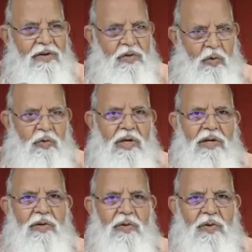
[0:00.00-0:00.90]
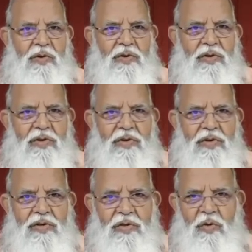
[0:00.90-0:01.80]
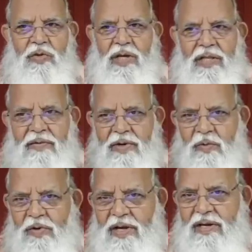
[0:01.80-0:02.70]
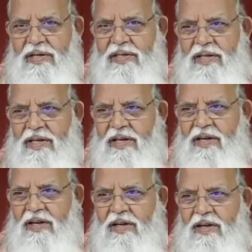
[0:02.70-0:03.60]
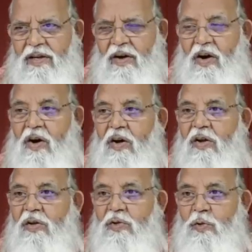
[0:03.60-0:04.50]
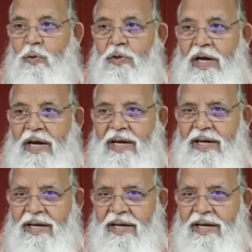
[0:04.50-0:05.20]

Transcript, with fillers: Shrota, you know? Shrota, the one who hears. Or sota.